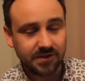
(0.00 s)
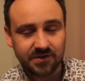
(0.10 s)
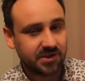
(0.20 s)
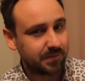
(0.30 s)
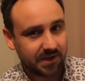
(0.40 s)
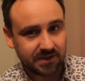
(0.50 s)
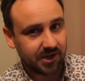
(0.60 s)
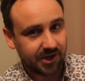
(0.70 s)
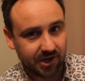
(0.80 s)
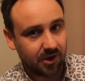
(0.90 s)
something's
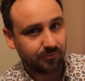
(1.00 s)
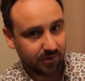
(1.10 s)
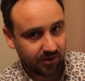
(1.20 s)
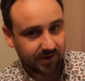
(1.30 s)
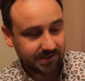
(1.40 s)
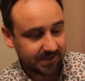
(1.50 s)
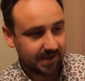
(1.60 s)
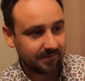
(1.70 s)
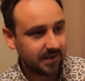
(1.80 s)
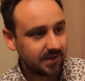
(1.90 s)
going to go wrong, isn't
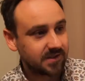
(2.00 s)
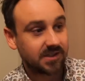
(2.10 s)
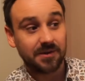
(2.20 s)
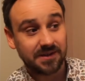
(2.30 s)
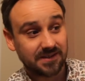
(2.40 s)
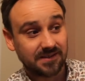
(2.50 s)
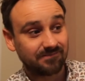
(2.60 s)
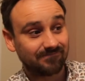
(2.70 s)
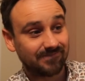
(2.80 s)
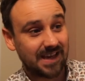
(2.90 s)
it? So
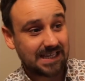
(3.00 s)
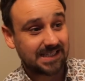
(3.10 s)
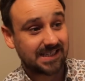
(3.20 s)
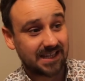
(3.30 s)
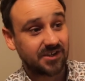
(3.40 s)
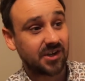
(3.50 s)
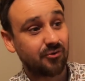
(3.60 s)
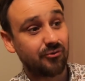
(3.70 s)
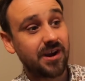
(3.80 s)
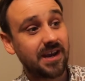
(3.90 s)
it's it's the
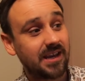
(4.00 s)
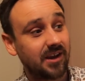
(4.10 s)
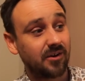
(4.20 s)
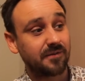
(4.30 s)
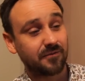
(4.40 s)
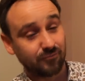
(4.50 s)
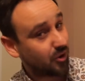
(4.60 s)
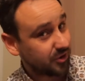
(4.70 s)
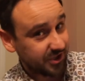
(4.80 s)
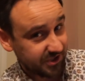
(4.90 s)
degree of
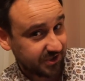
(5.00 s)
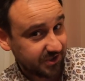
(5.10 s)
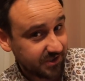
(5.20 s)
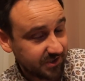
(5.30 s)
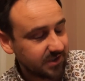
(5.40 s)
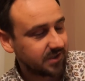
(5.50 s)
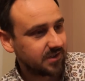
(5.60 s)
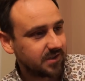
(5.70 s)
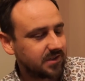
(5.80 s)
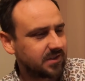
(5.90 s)
wrongness
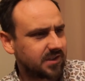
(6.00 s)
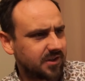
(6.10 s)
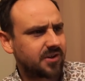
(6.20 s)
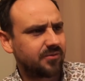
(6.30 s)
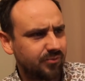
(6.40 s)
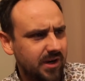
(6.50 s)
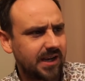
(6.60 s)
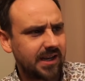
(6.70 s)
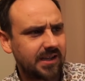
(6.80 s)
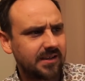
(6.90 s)
that can
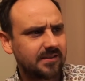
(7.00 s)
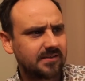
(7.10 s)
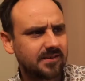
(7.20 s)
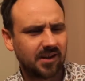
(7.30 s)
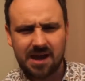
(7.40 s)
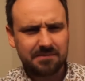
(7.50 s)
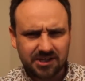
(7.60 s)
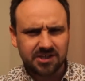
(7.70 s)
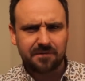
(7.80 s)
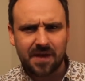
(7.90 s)
really like,
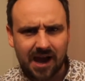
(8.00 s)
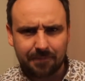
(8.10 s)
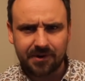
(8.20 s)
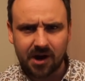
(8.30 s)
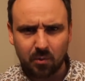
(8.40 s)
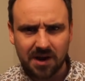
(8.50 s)
imagine if that happened at a